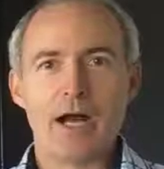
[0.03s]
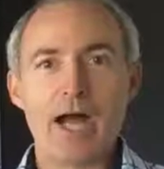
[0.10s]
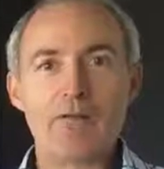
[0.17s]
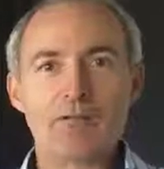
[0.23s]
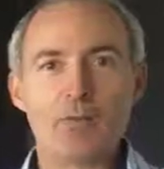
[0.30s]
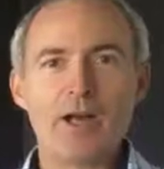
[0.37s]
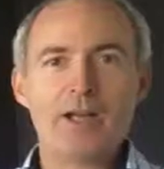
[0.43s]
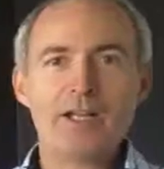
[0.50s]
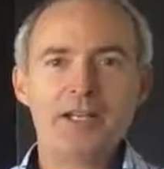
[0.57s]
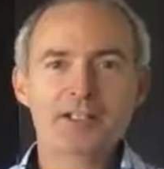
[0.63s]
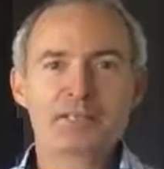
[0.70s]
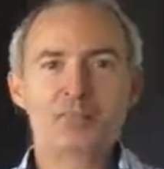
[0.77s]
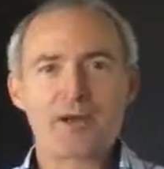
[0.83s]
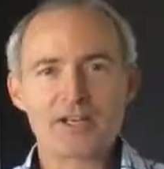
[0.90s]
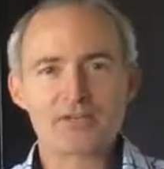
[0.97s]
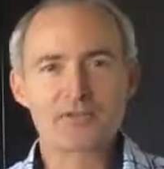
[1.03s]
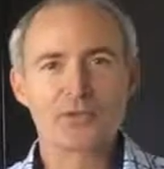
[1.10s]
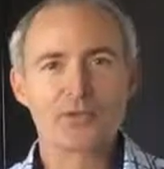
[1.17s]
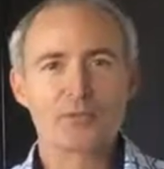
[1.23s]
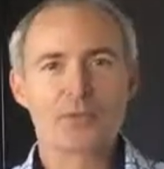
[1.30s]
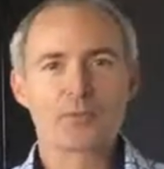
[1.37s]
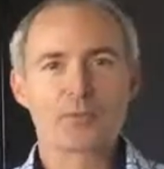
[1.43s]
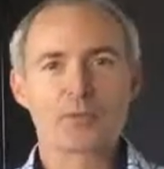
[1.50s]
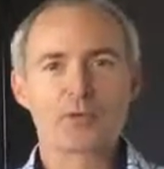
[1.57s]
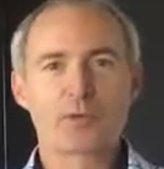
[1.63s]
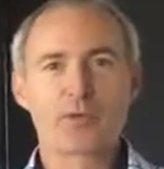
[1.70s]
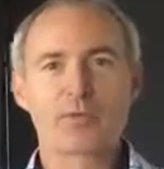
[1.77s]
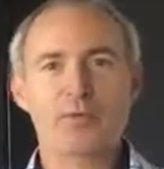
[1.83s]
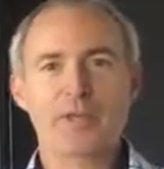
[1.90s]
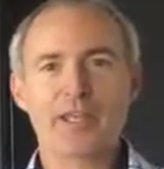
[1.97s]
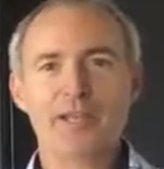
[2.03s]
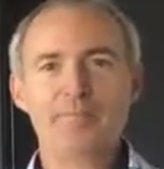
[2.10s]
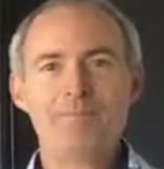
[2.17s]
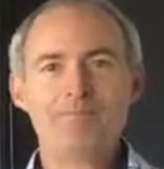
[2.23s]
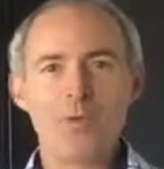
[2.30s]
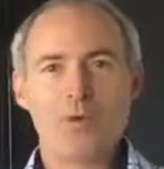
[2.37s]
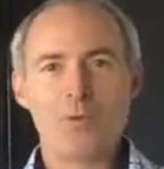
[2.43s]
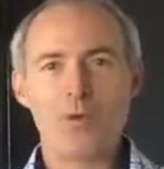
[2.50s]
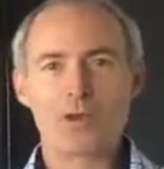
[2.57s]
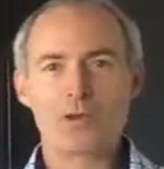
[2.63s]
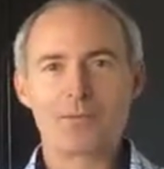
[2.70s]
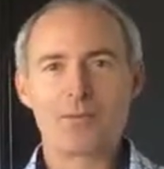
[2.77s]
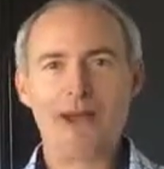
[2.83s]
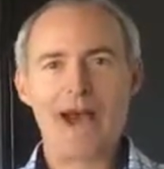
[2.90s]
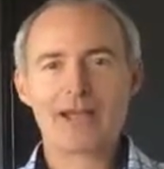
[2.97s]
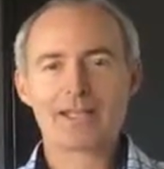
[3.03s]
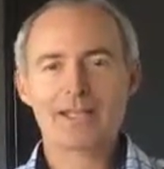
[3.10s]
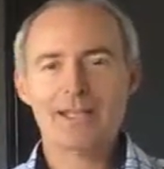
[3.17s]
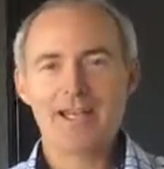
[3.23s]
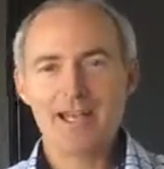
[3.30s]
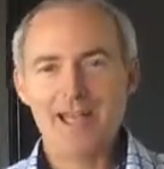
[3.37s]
Hi everyone, it's Bryce Root with the Root Group again. Welcome back.